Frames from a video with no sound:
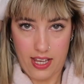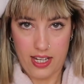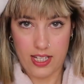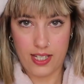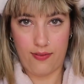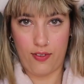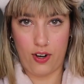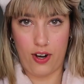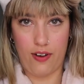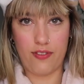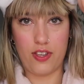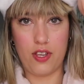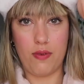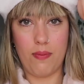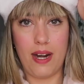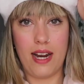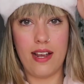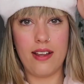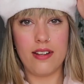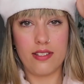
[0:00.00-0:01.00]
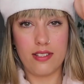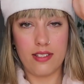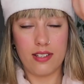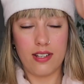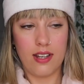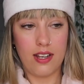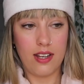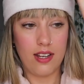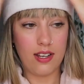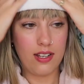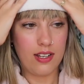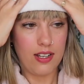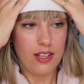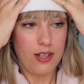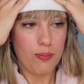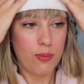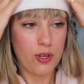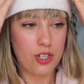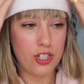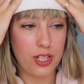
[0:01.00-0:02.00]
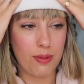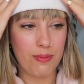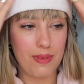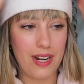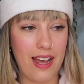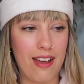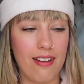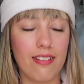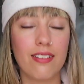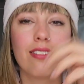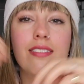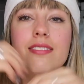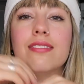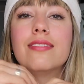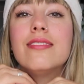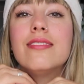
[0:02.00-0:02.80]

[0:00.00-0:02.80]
this for a few minutes. Push them down.